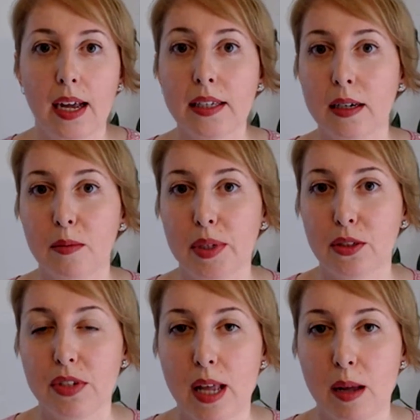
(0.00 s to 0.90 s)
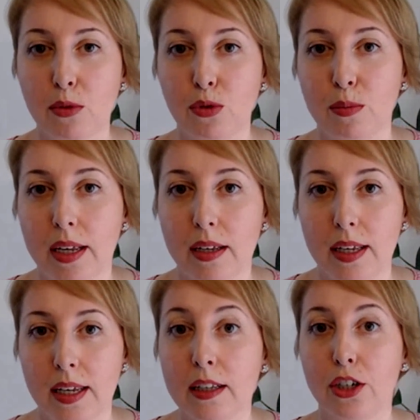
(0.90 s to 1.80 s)
Adding a bit of STEM to
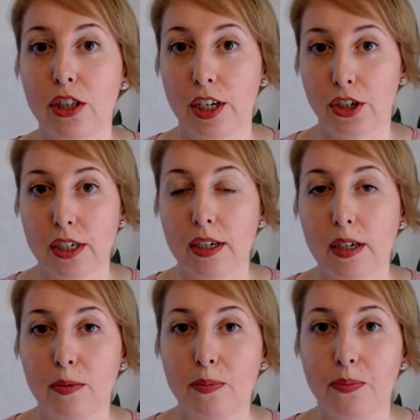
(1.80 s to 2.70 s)
my English teaching